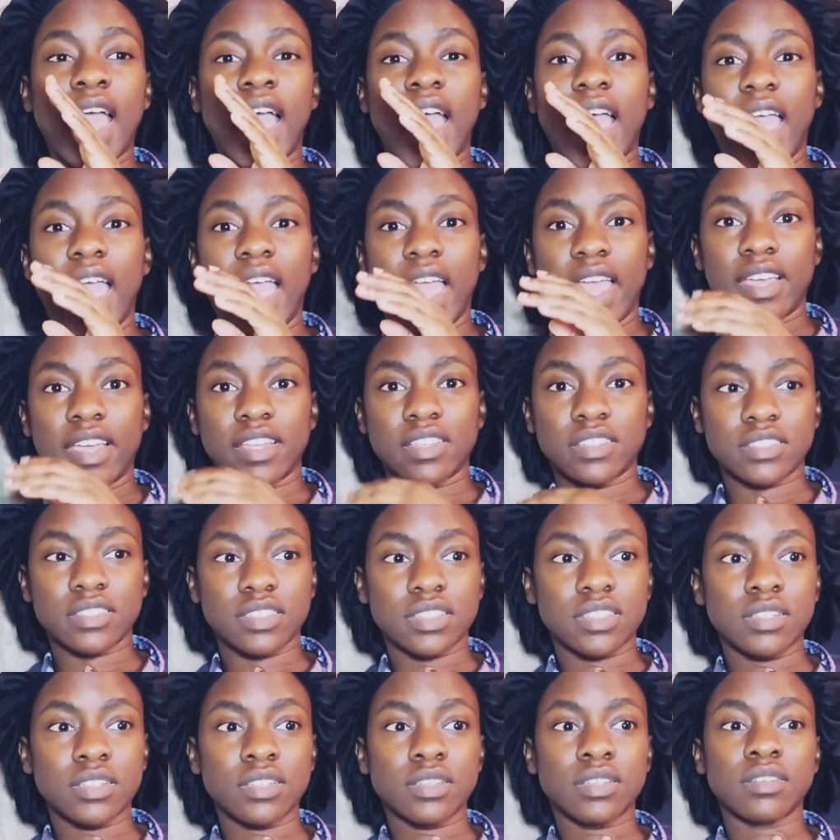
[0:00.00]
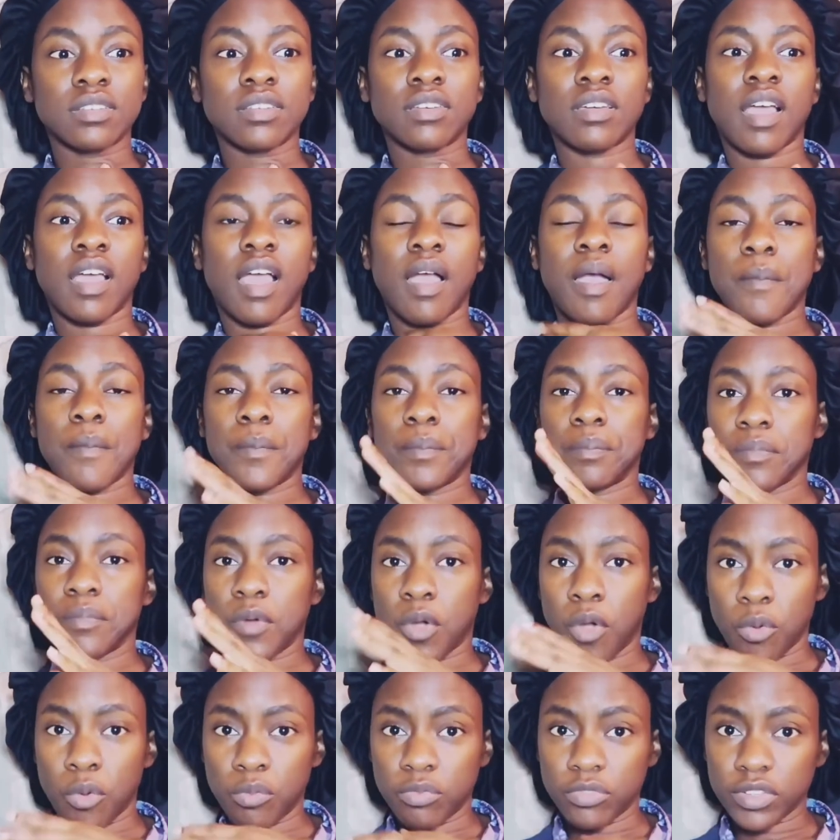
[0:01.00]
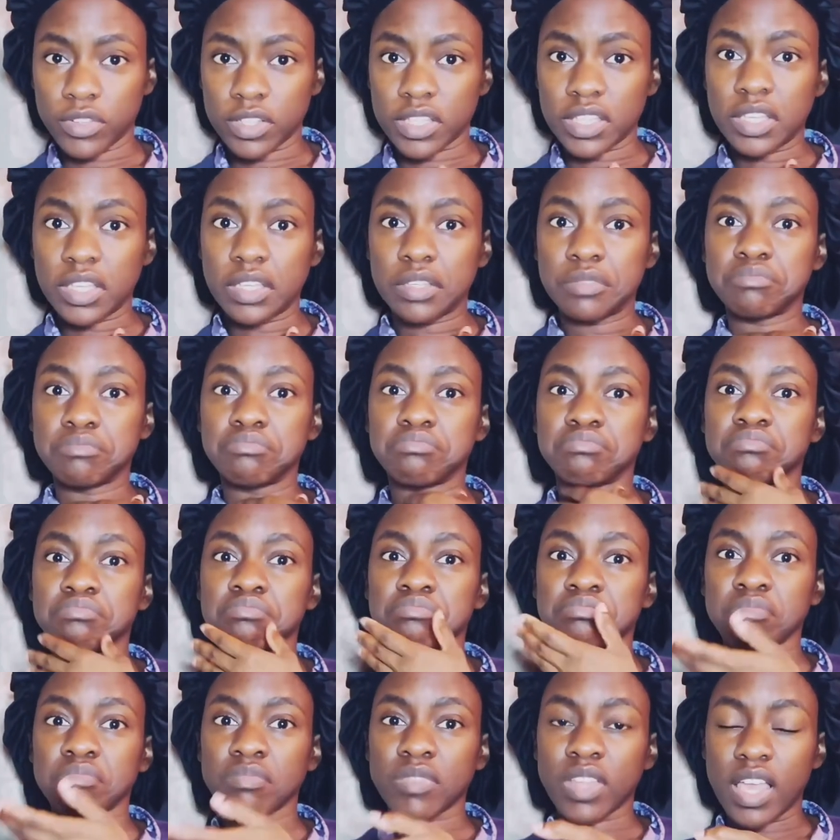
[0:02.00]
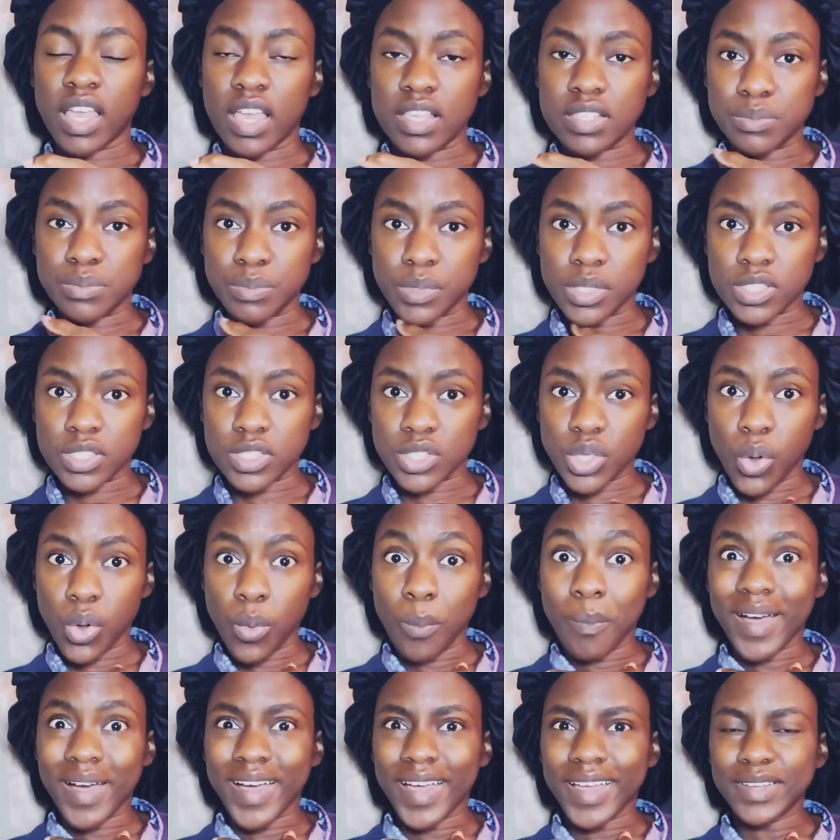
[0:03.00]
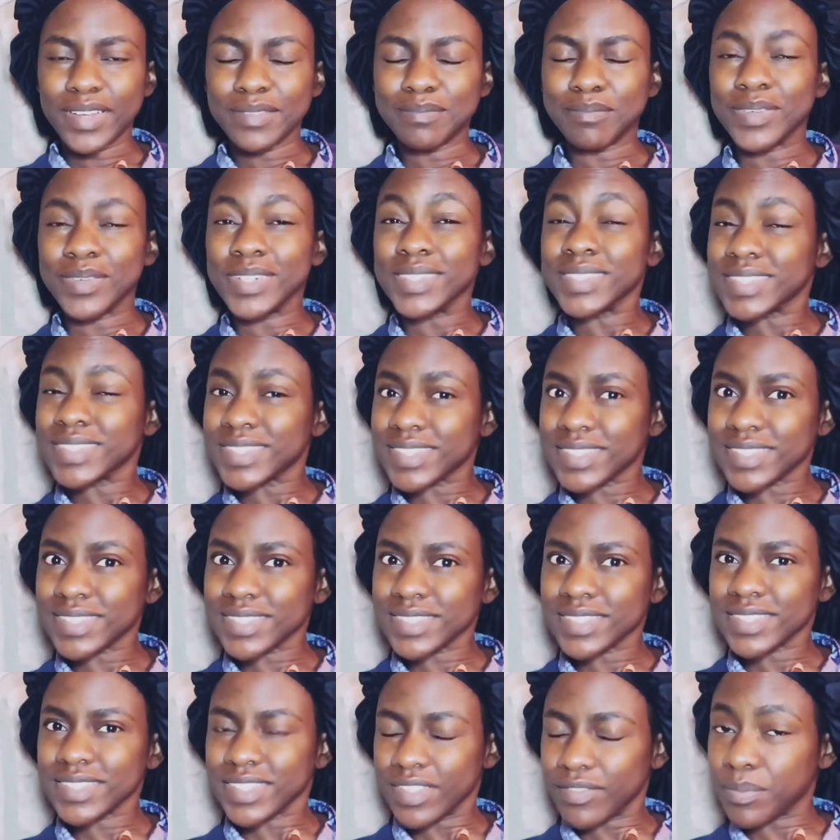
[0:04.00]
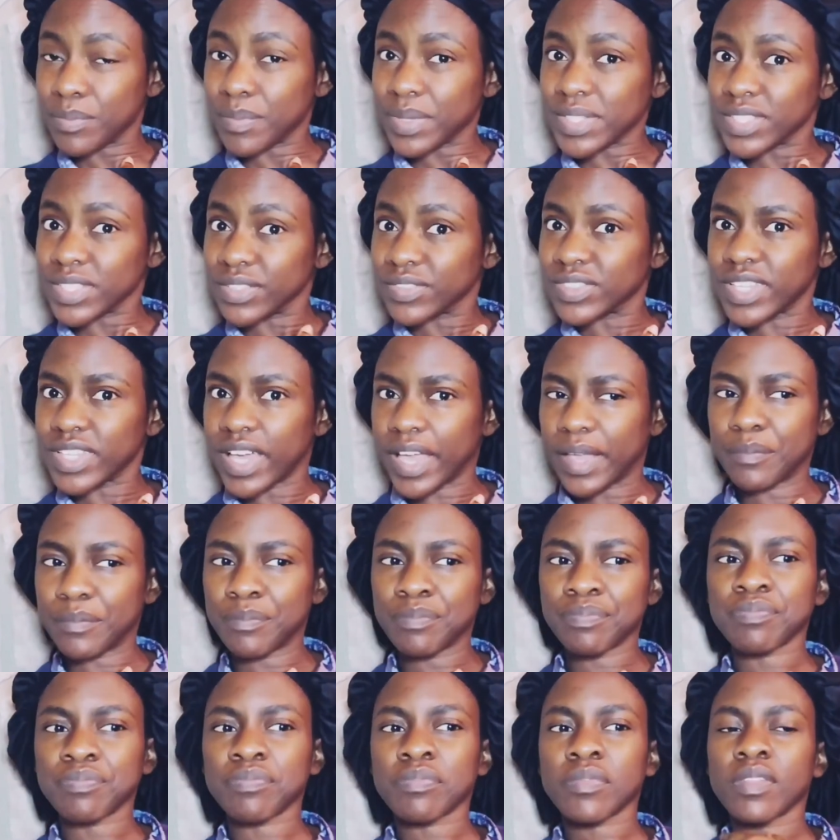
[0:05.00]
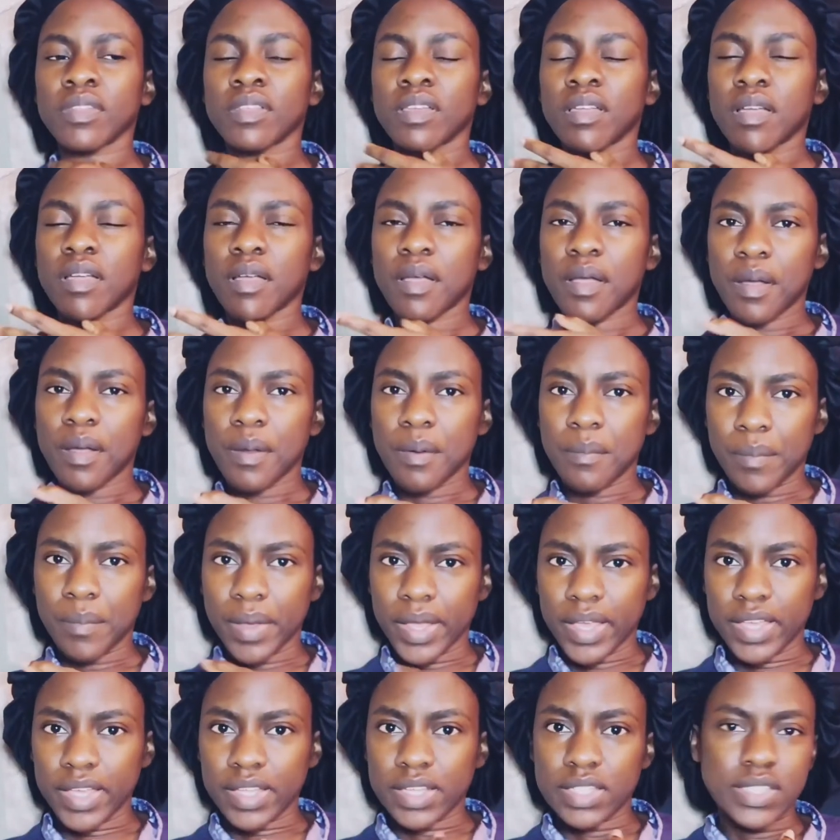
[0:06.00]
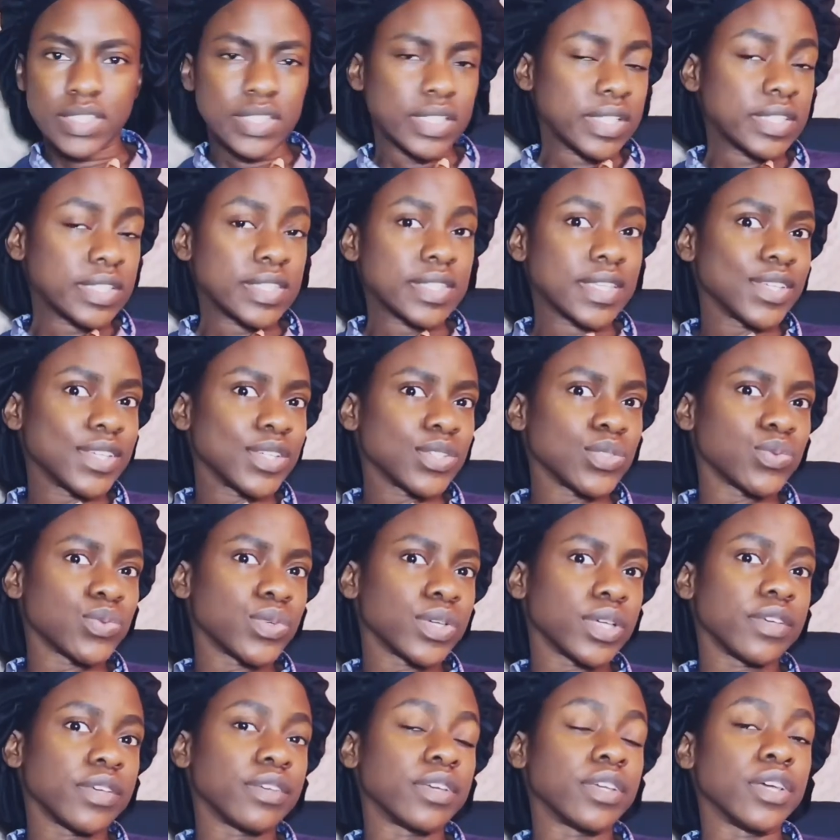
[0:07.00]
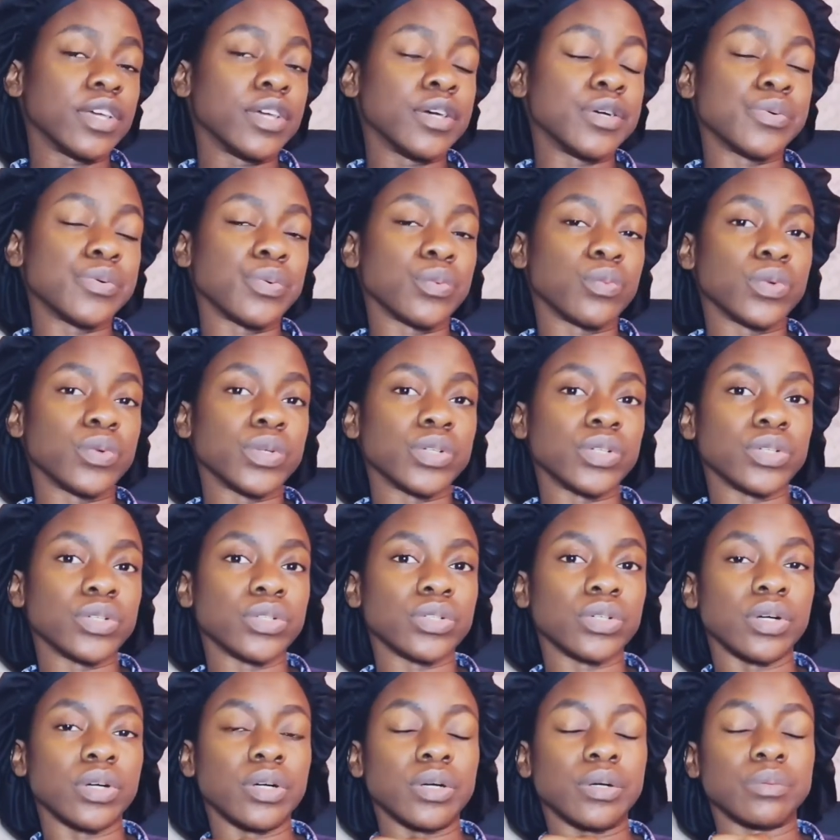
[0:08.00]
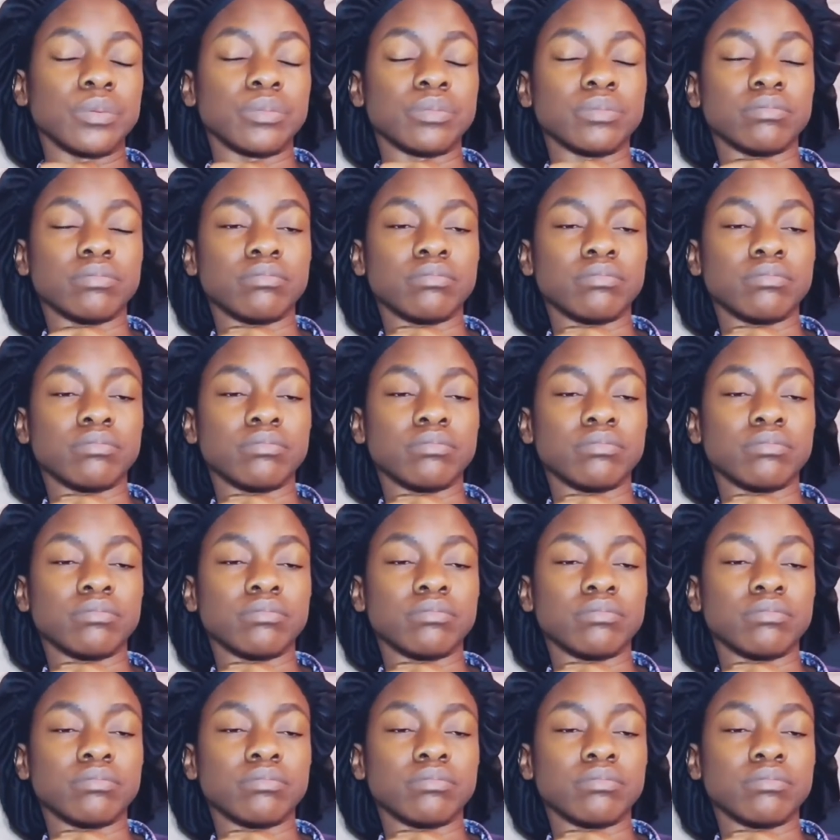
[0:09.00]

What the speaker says: and hopefully as months go by, give myself time, my editing skills will